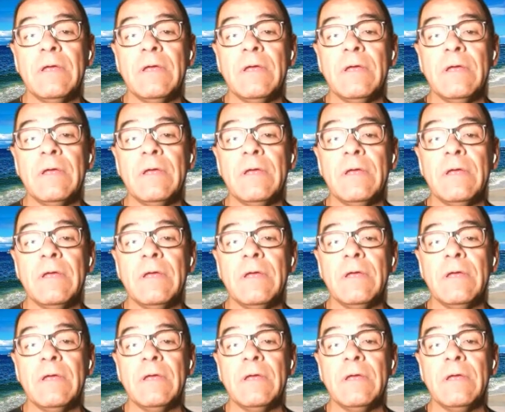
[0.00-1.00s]
for
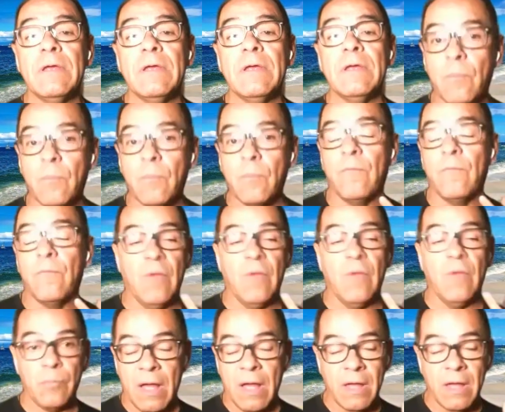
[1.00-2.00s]
example, you
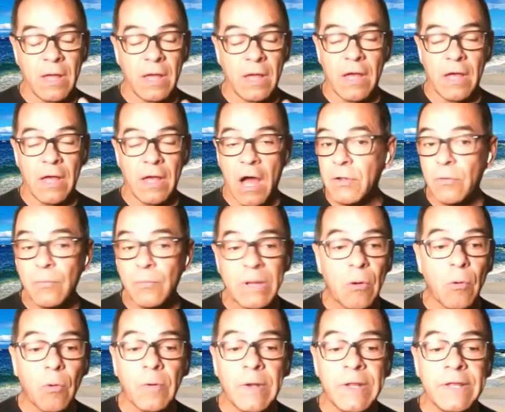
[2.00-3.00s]
know, audio
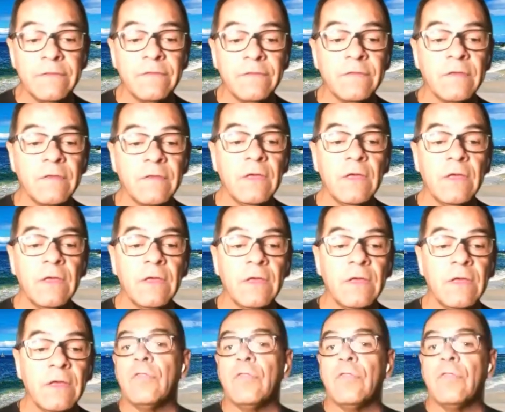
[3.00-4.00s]
recordings.
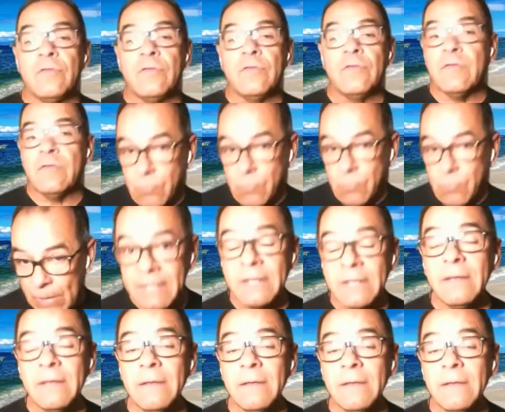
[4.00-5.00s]
There's the
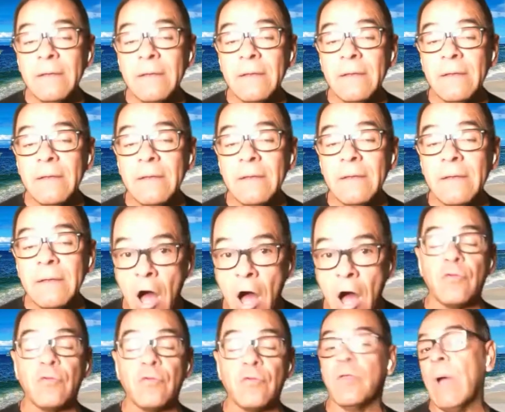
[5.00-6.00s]
written
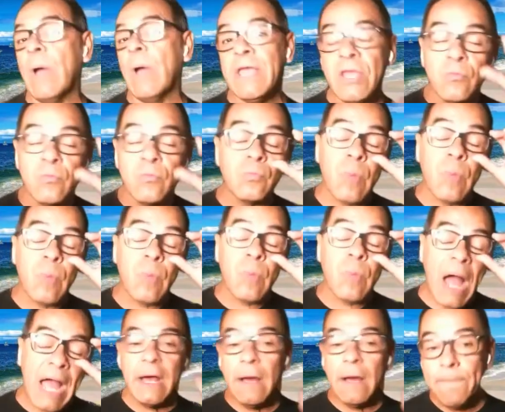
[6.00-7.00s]
blogs, or the way you
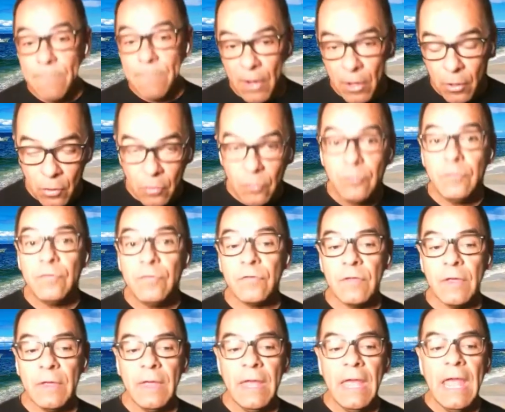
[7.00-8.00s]
write a
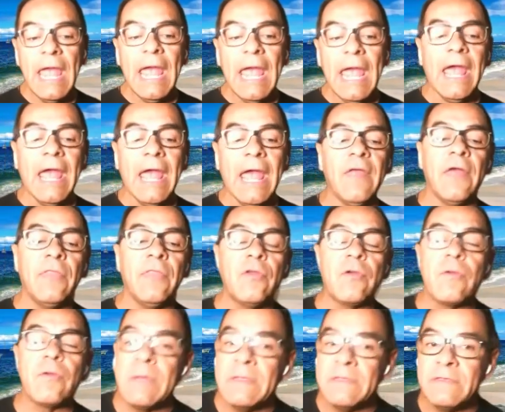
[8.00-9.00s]
post. And then
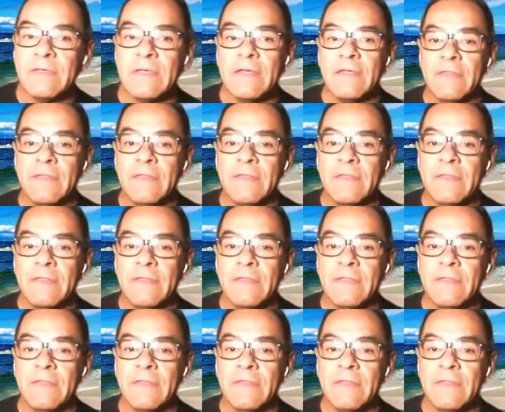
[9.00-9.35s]
there is